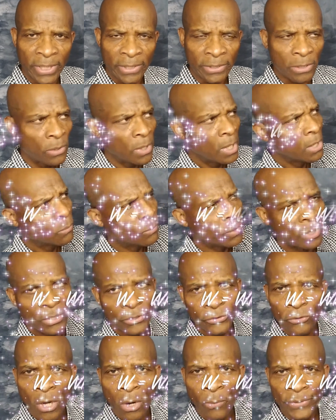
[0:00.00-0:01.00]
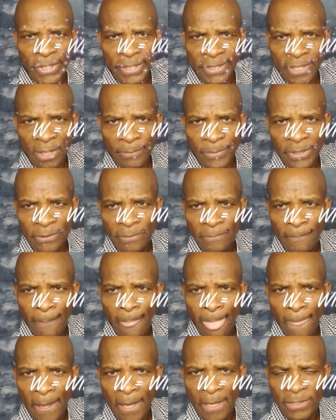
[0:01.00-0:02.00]
So we're going to start with the W
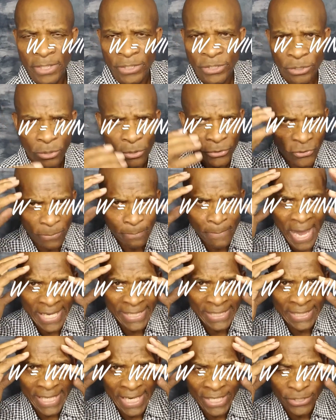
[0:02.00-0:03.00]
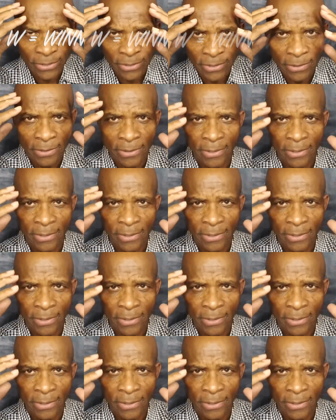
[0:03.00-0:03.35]
and just use your imagination.